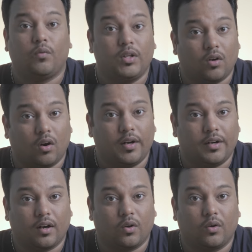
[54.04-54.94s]
with all
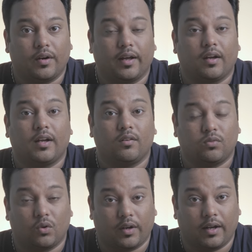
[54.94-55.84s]
intra codec in
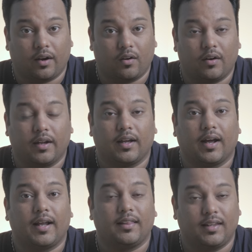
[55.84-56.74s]
four K recording,
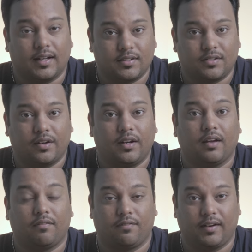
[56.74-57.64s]
and that's
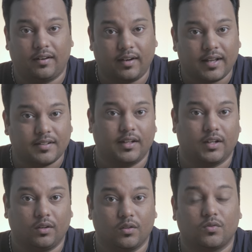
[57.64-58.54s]
really a
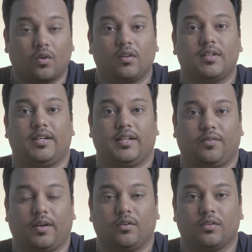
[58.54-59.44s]
fantastic news for all the G H
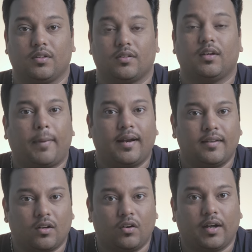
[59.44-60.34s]
five users.
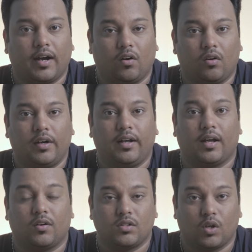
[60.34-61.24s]
Panasonic had already
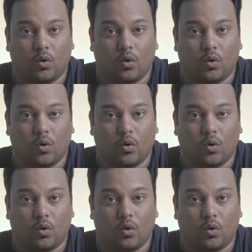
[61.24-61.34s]
announced the